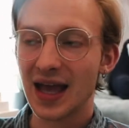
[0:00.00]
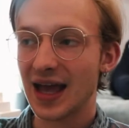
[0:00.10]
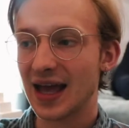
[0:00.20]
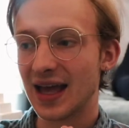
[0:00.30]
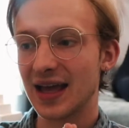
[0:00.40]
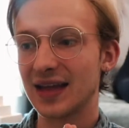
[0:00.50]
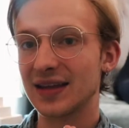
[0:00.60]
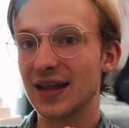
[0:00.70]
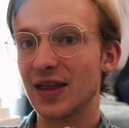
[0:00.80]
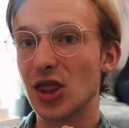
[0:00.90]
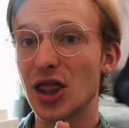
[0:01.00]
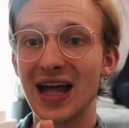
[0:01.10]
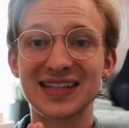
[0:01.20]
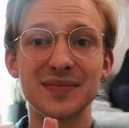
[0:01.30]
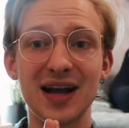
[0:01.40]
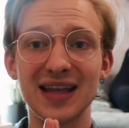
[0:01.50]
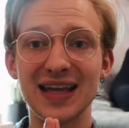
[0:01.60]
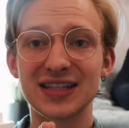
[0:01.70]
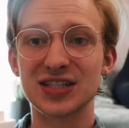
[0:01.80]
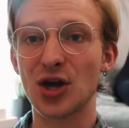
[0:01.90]
And that's about
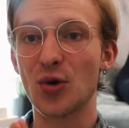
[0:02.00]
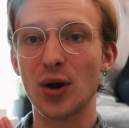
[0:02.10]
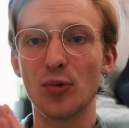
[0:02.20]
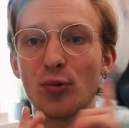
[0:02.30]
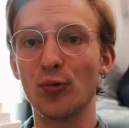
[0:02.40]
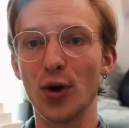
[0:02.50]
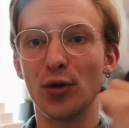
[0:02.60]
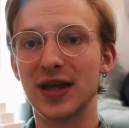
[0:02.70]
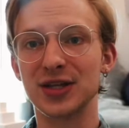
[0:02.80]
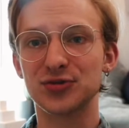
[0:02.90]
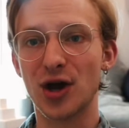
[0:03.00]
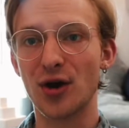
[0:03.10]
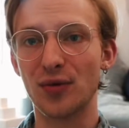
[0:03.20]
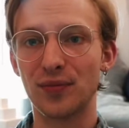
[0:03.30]
it, so roll the intro.